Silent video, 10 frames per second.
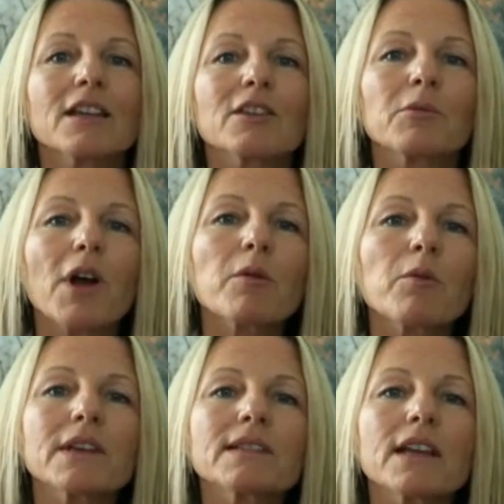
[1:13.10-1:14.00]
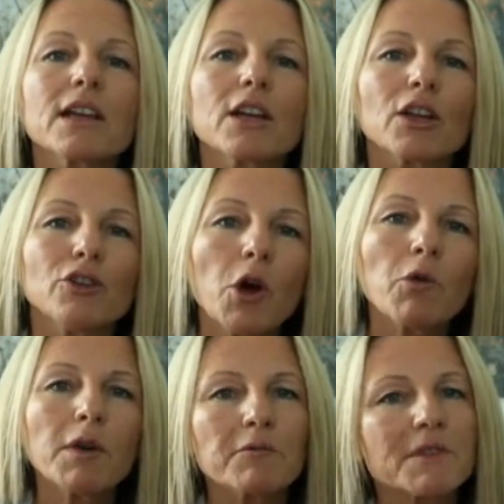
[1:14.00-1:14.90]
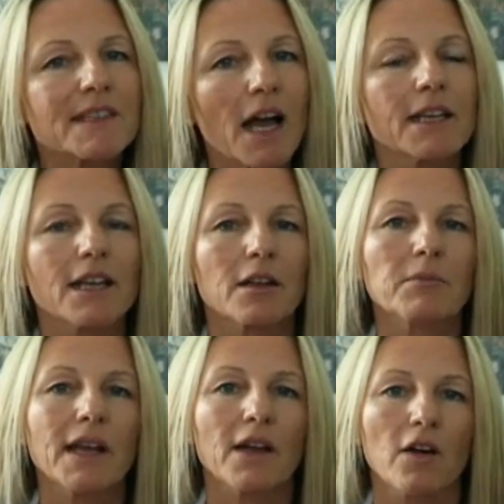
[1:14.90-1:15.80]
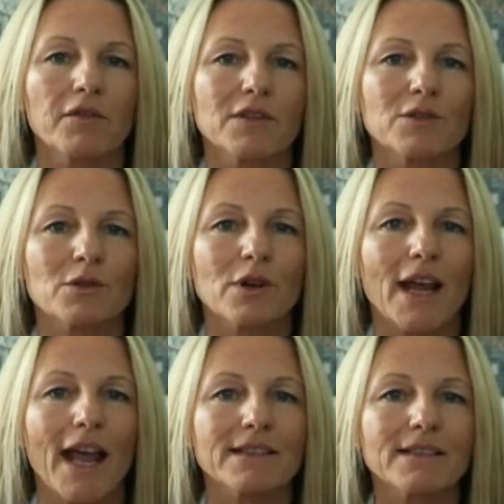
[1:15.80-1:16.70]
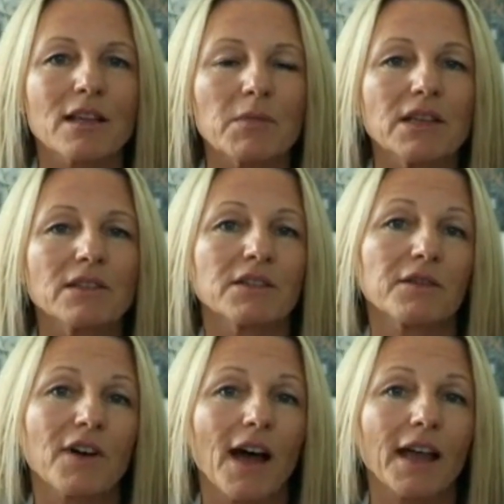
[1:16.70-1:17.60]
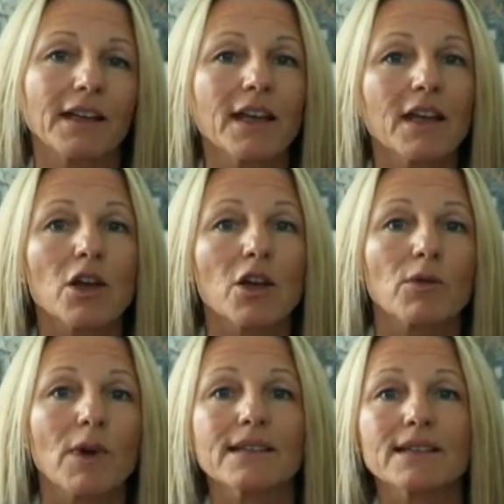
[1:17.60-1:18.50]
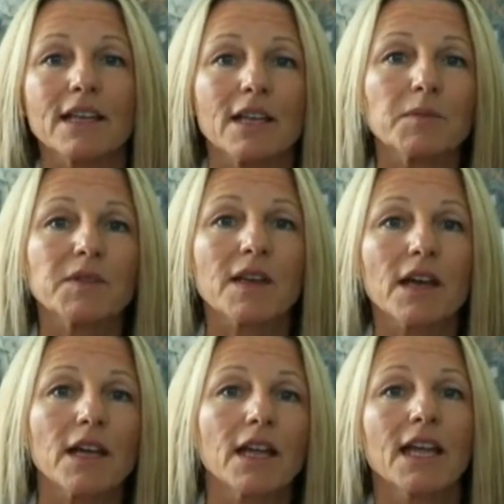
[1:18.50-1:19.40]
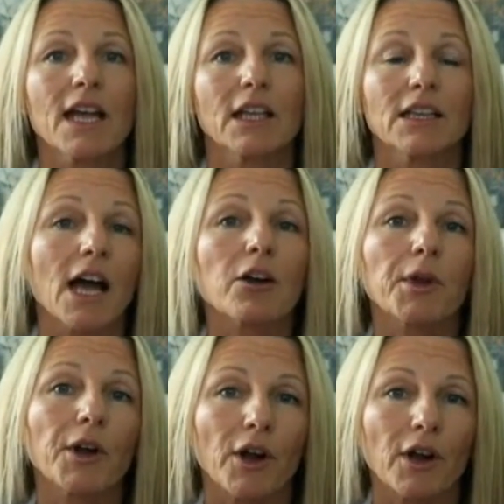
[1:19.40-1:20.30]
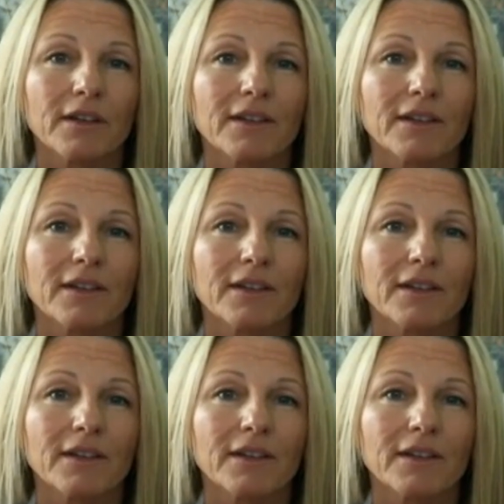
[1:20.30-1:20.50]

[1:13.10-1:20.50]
The problem was no one was knocking on my office door asking me to define res ipsa loquitur.